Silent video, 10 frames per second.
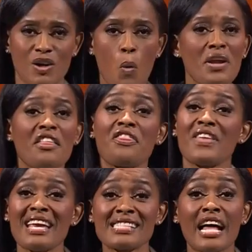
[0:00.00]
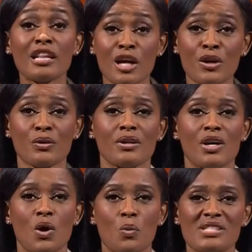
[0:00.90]
One of the things I learned
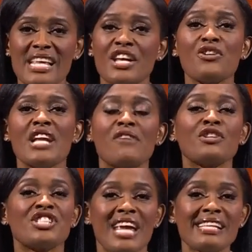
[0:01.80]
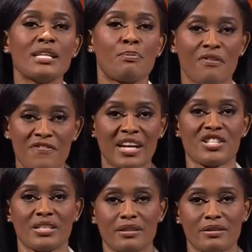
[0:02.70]
was that you're never chasing
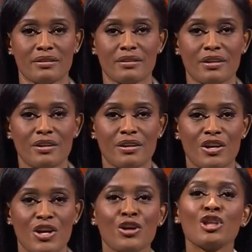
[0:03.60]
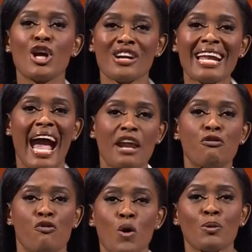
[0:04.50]
perfection. You're learning how to
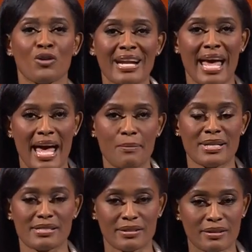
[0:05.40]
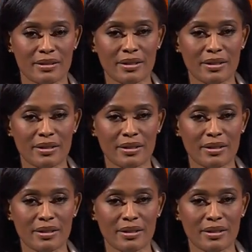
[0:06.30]
form great habits.